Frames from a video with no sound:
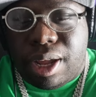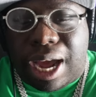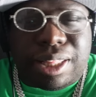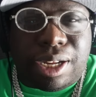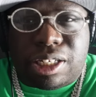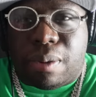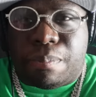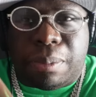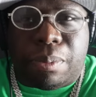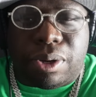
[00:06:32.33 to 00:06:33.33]
I think some
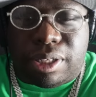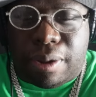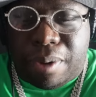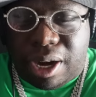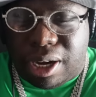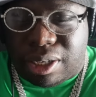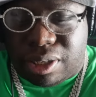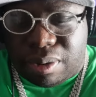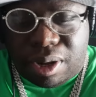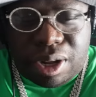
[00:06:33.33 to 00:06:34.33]
people dip it in a
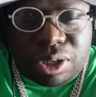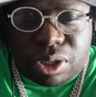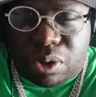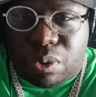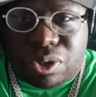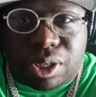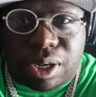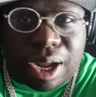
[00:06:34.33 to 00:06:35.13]
so- solution.